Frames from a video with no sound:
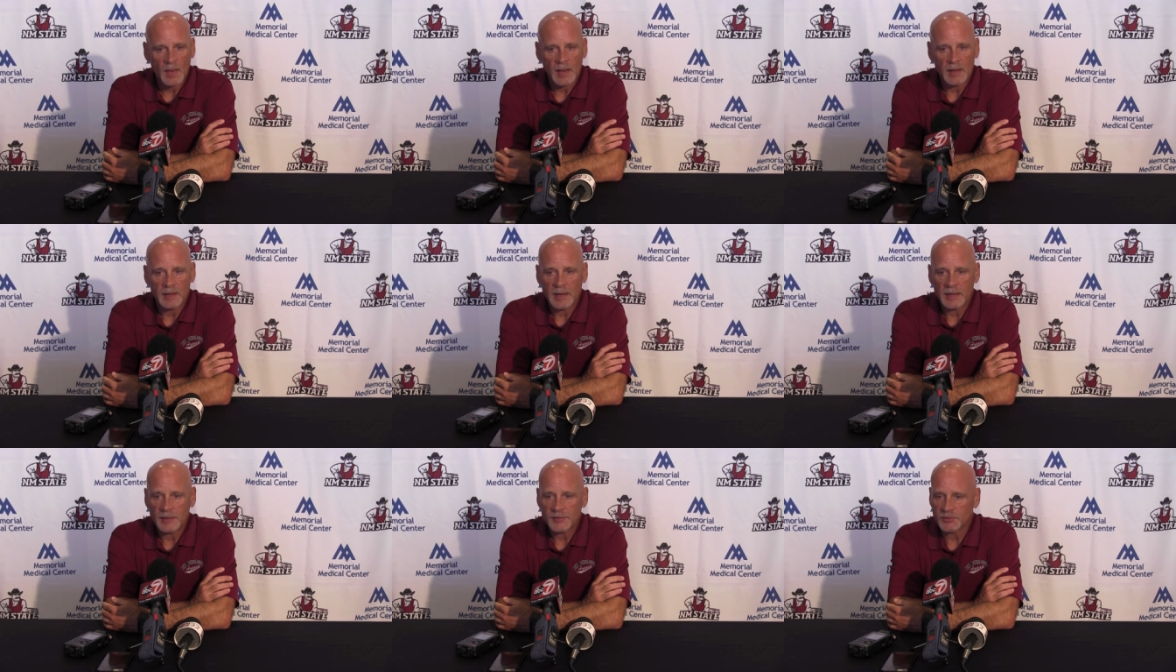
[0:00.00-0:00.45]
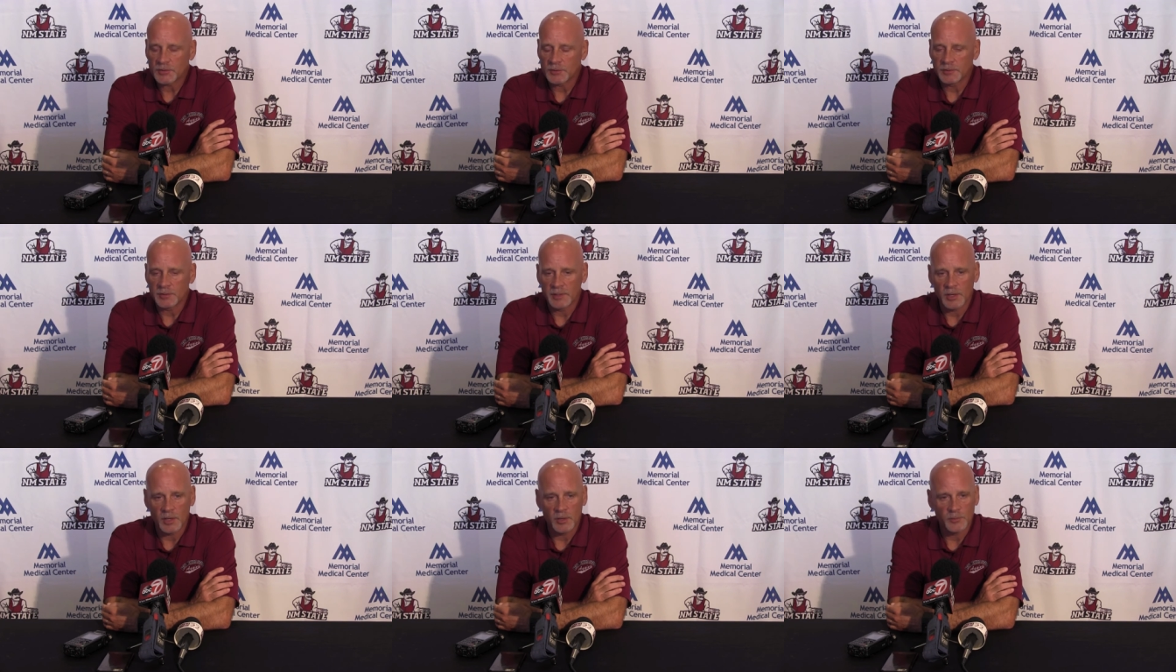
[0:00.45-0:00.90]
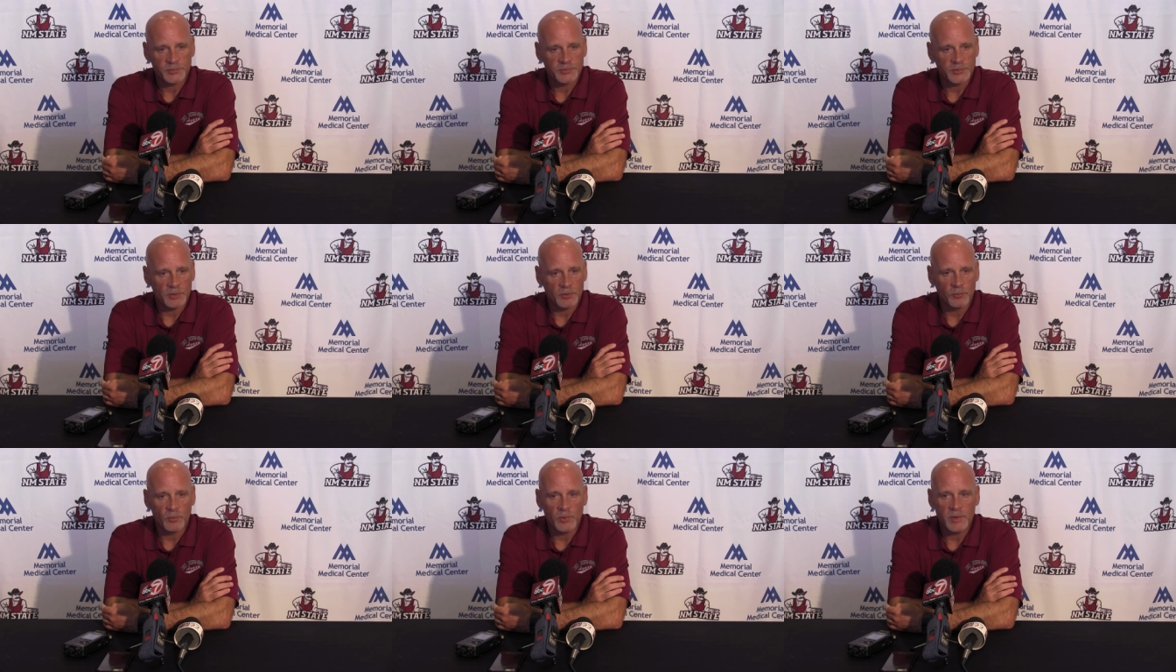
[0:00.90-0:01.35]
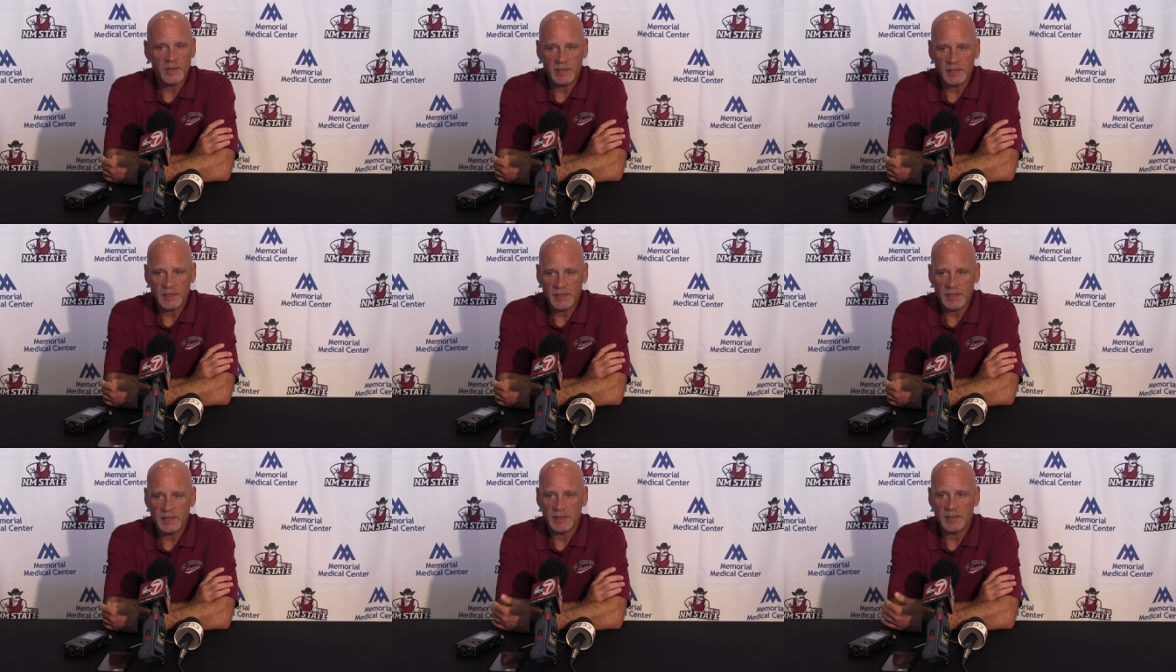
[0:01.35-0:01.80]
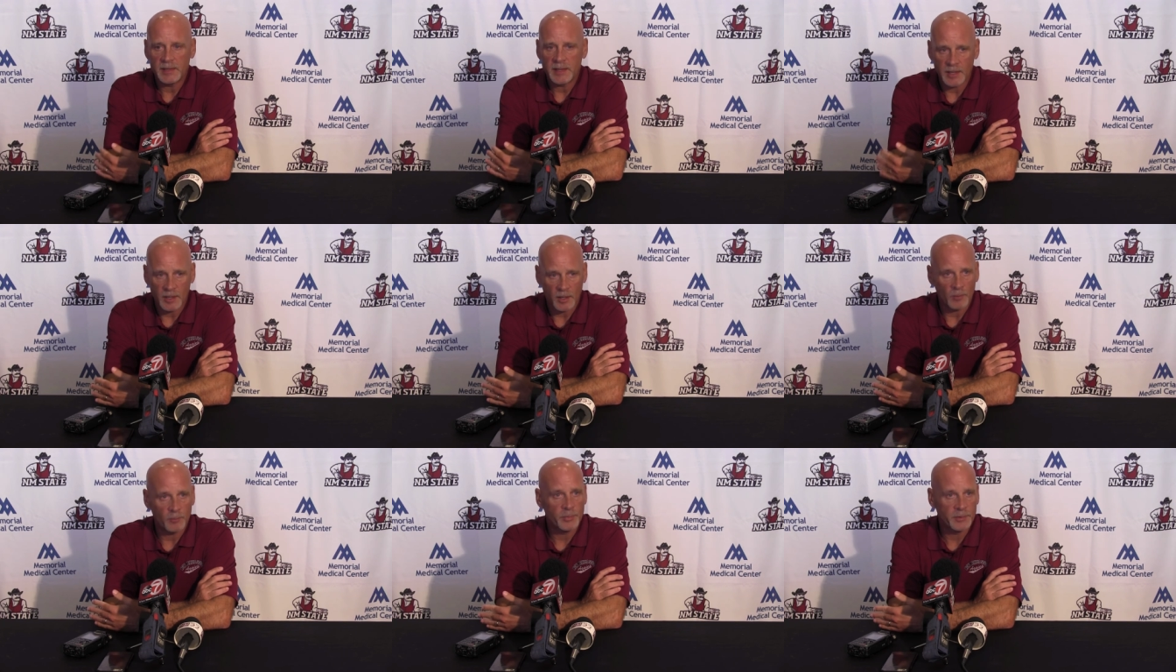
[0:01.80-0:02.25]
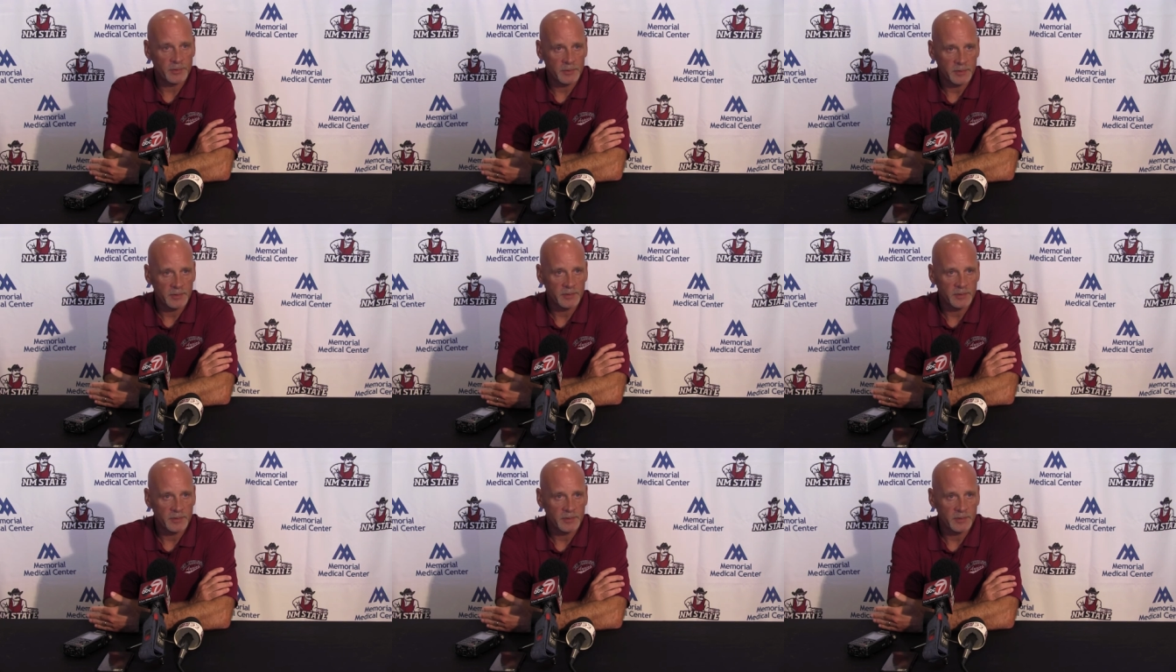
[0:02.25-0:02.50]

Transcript: I certainly hope so. We need help.